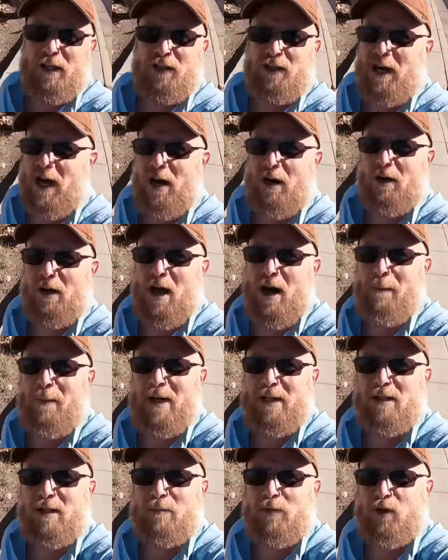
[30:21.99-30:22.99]
share,
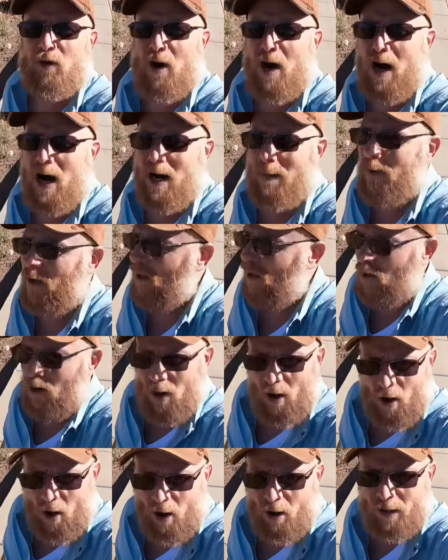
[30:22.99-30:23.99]
comment, subscribe.
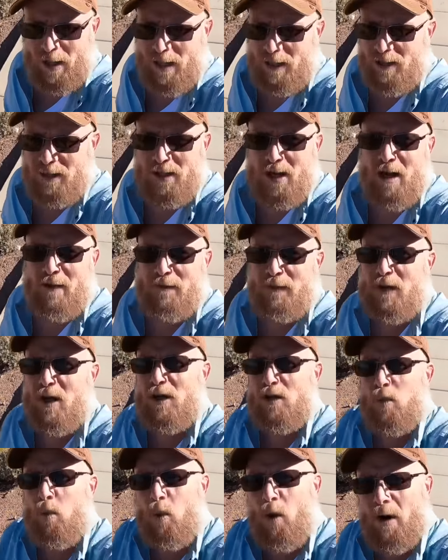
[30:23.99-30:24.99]
All that stuff
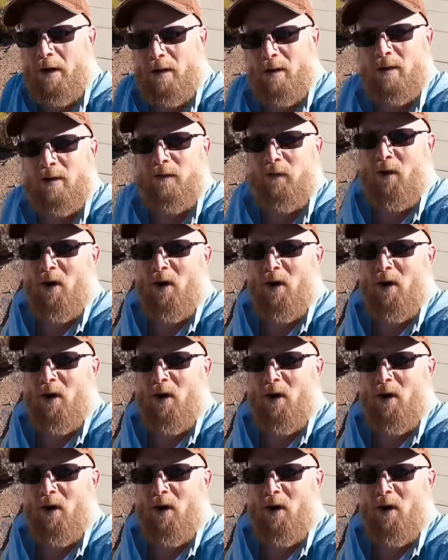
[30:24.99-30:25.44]
does wonders for